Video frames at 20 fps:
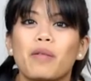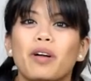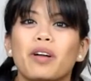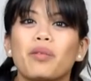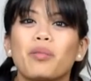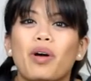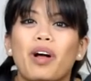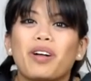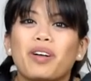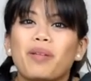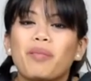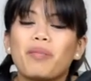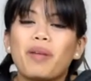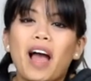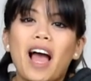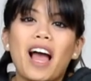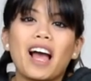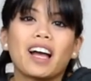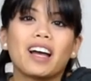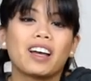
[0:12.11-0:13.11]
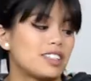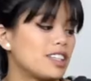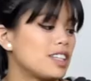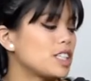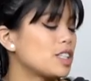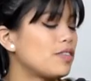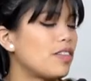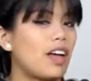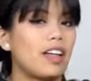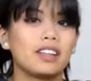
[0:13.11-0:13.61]
everyone, welcome back.
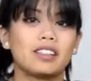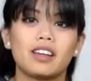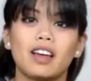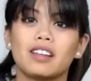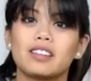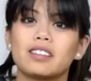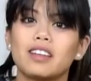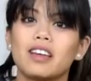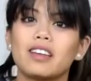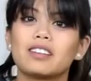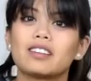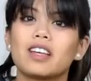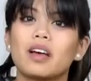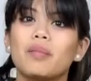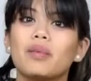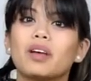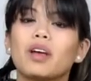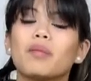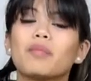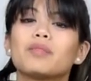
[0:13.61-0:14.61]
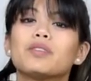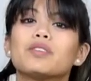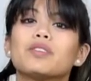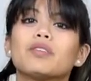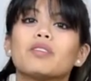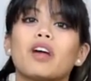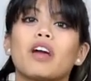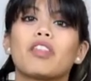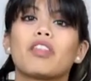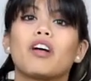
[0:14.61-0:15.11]
Since Valentine's Day is coming up
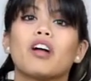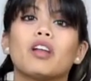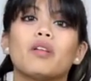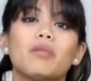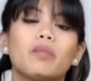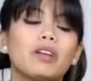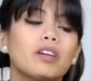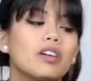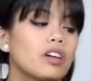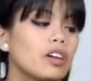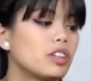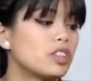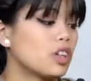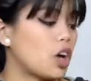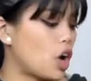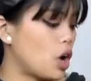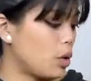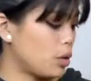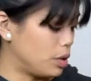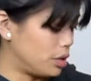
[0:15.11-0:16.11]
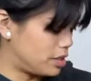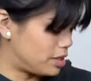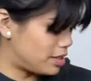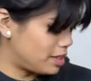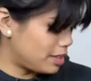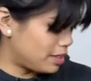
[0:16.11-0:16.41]
soon, I thought it'd be good to host